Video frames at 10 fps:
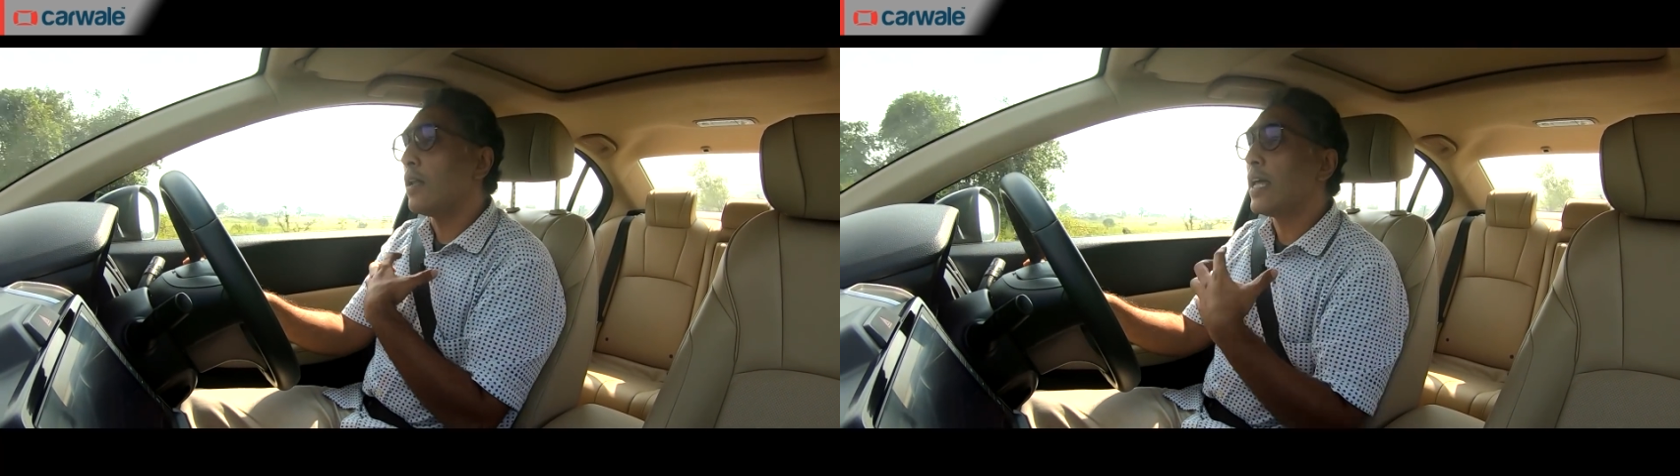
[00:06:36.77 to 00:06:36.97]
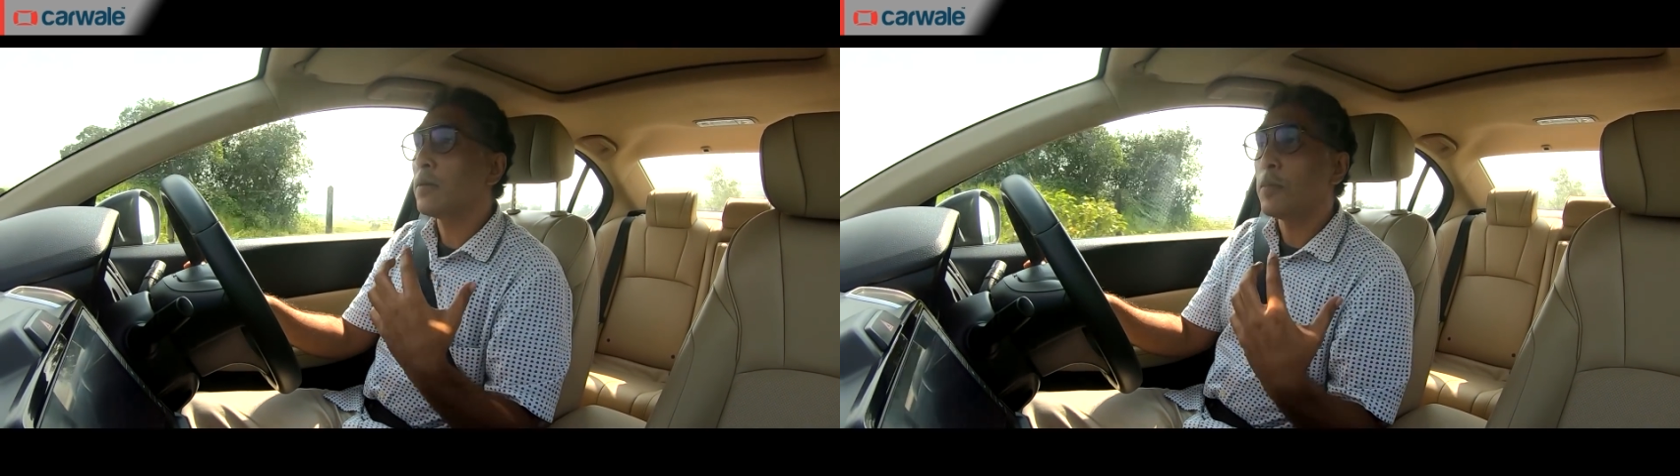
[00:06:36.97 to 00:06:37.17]

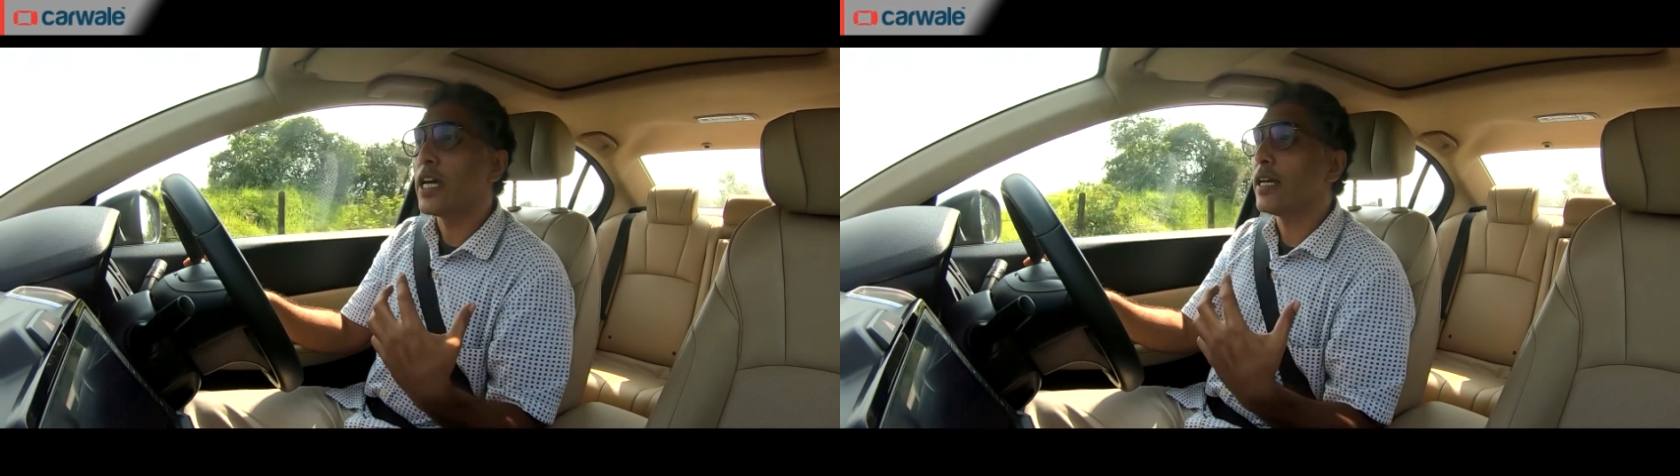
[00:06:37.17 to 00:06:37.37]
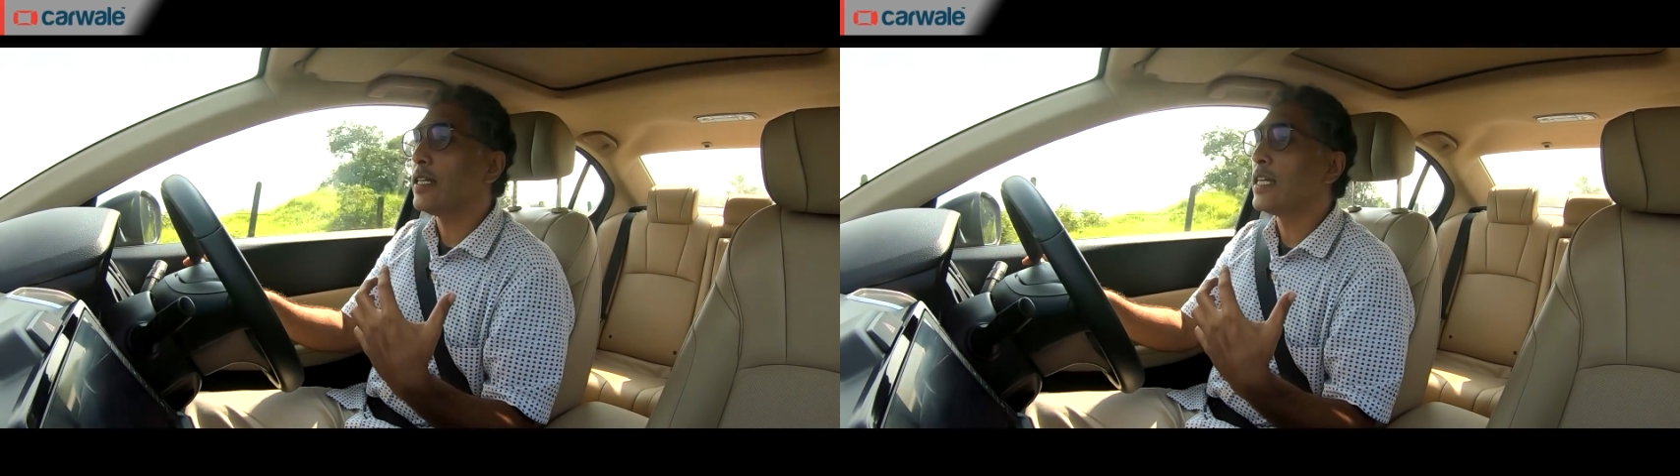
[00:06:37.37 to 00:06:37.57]
like
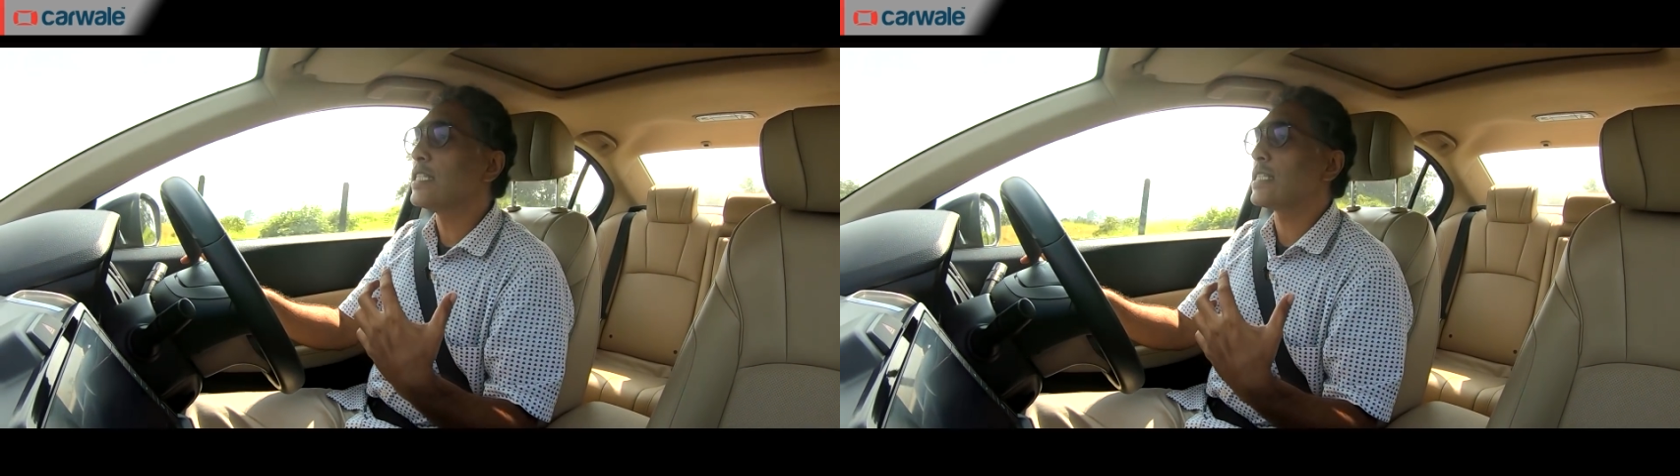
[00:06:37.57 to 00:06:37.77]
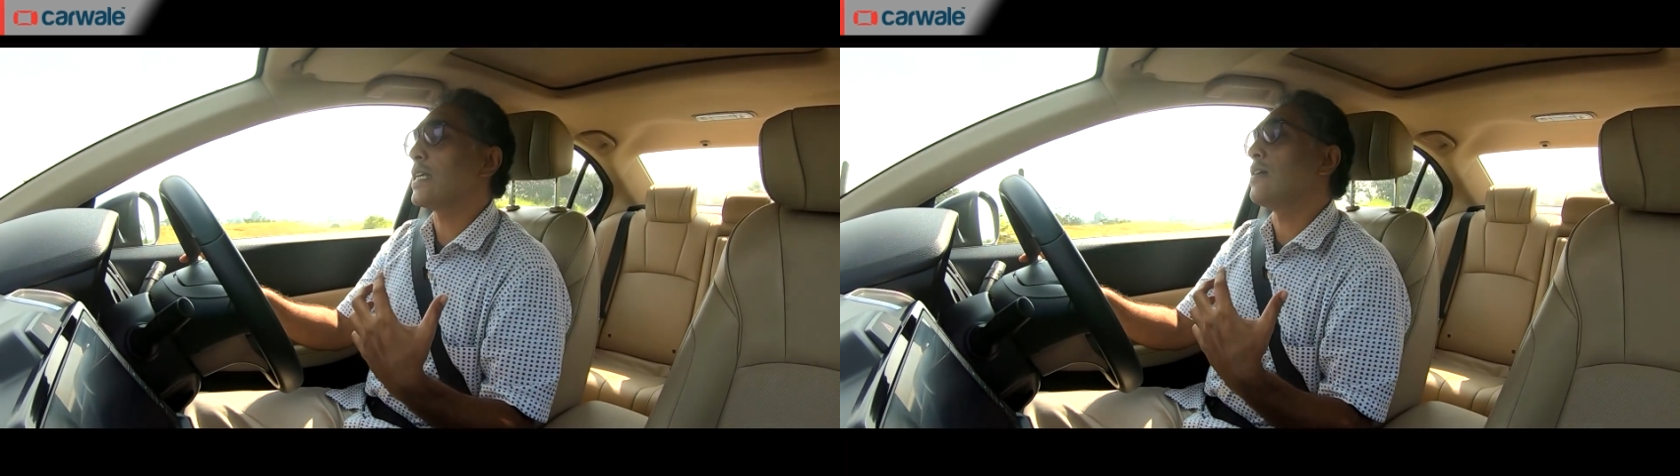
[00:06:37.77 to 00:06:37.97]
me, I think
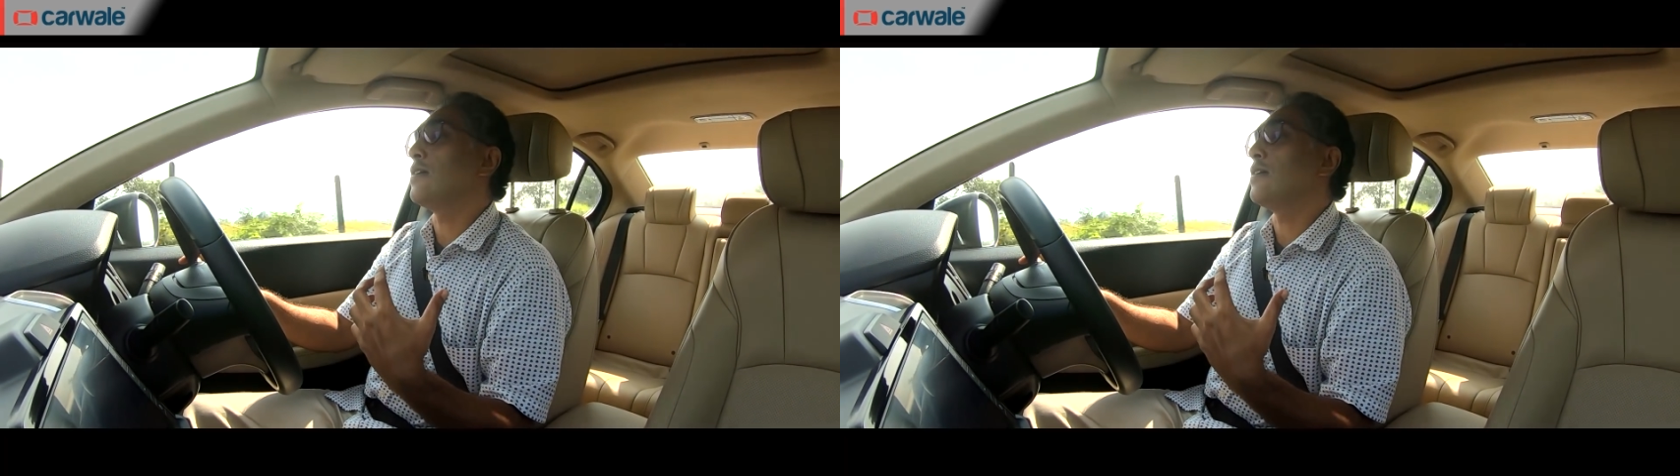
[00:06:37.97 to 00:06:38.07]
it's